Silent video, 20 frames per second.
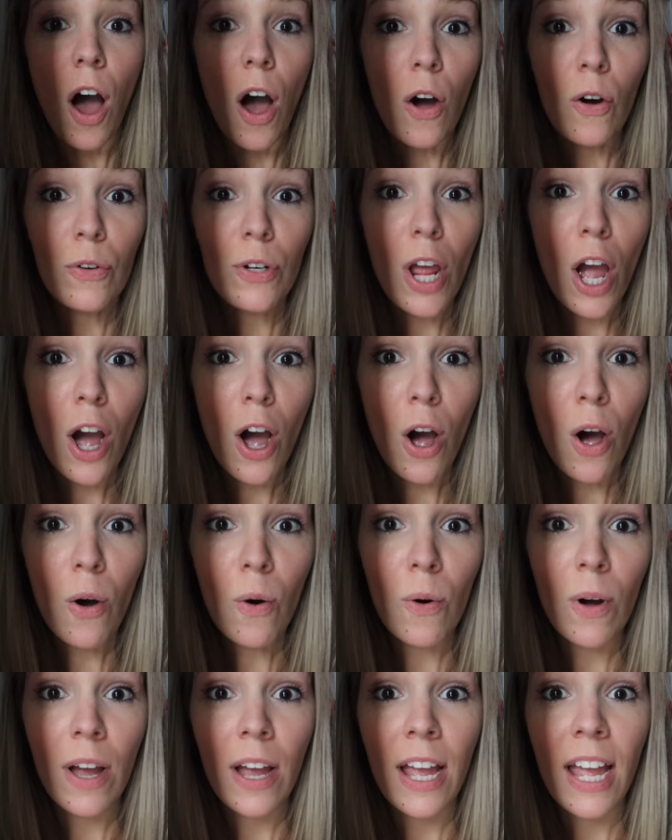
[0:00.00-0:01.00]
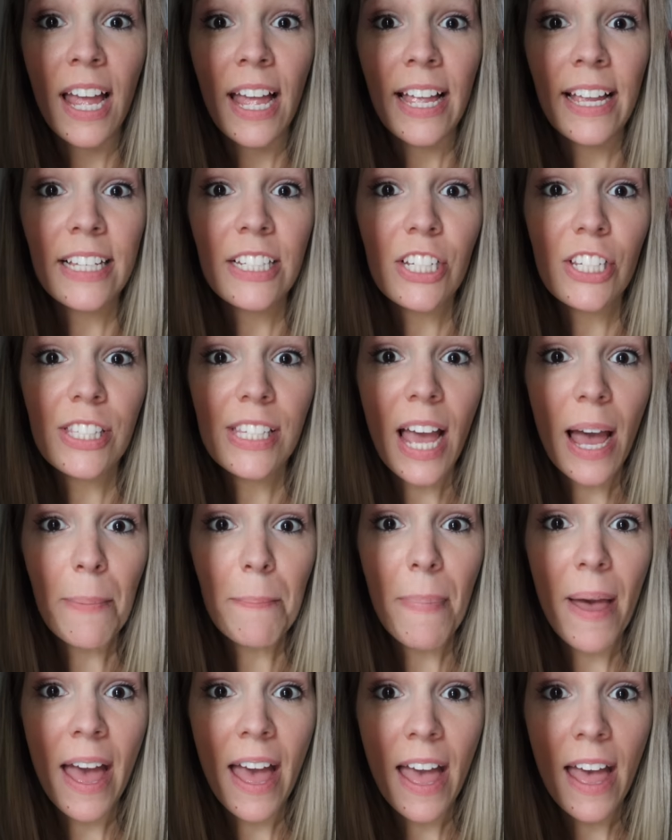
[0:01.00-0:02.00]
Oh no, he just got
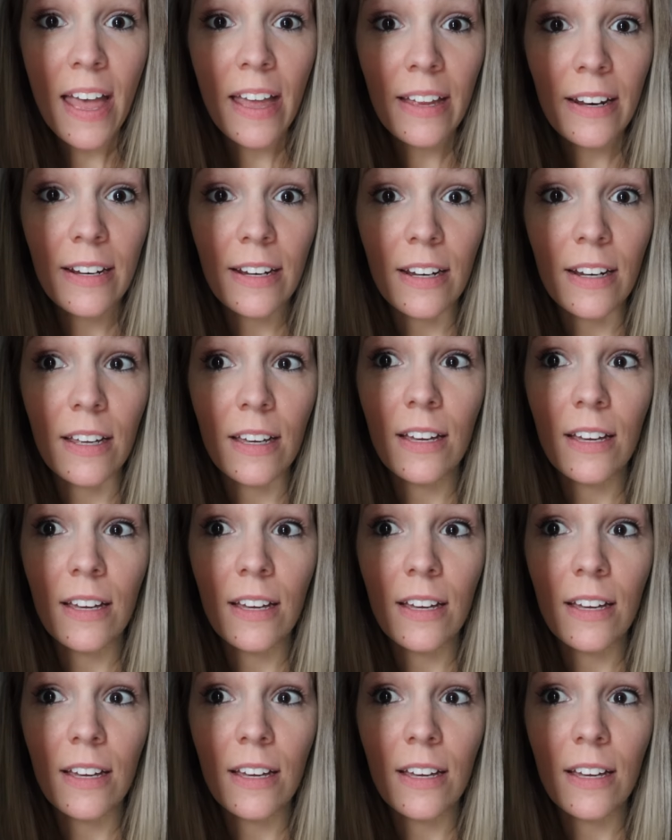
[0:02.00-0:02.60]
pen.